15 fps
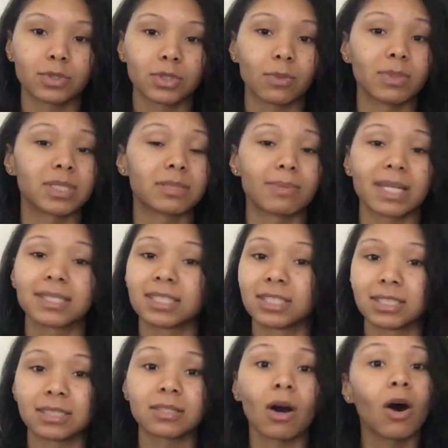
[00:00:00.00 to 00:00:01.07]
So it's best to
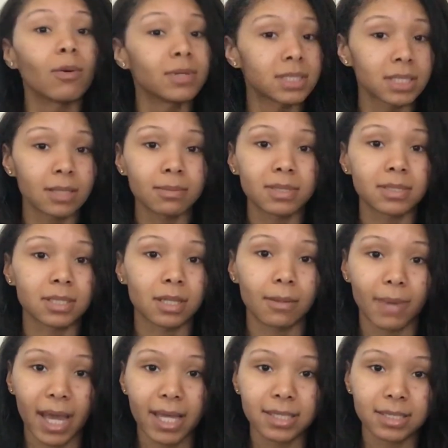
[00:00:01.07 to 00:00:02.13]
just always keep this in
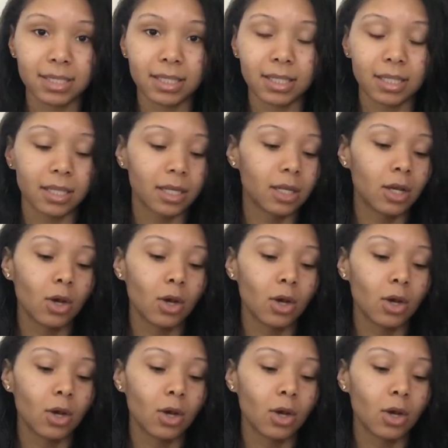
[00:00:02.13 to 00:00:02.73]
your basket